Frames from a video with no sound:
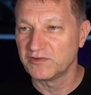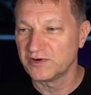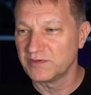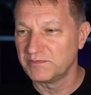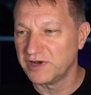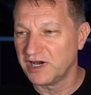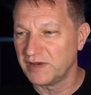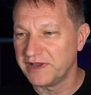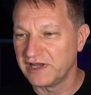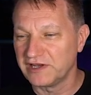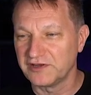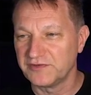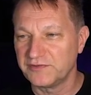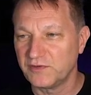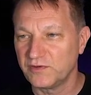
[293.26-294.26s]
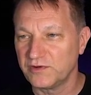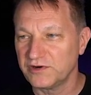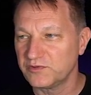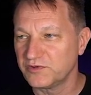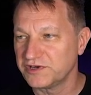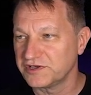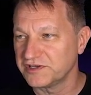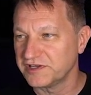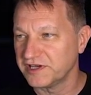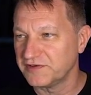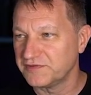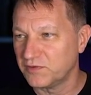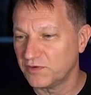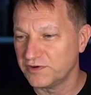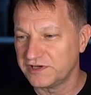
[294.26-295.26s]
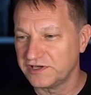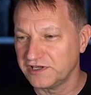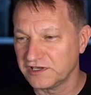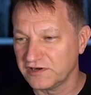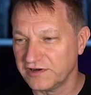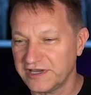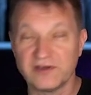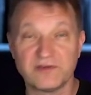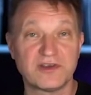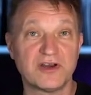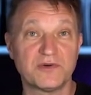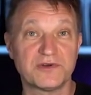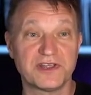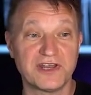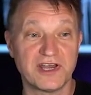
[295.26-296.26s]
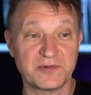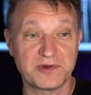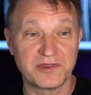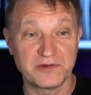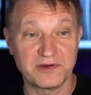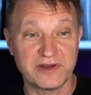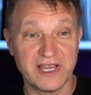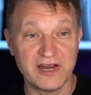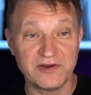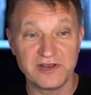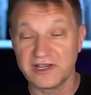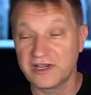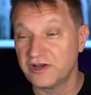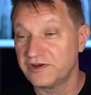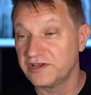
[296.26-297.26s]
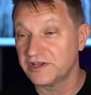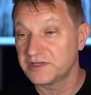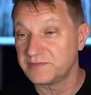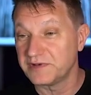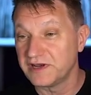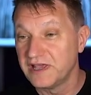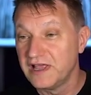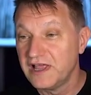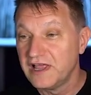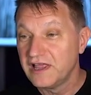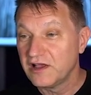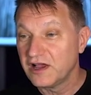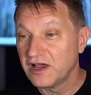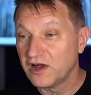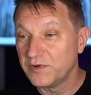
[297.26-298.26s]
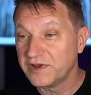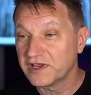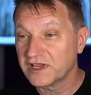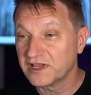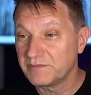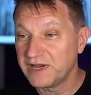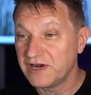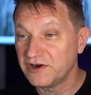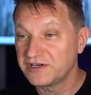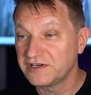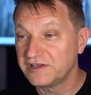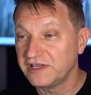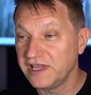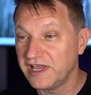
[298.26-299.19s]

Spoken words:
at Bob Allen Ford, which is a Ford dealer. I don't know what the 9130 area code is, but we can compare it to the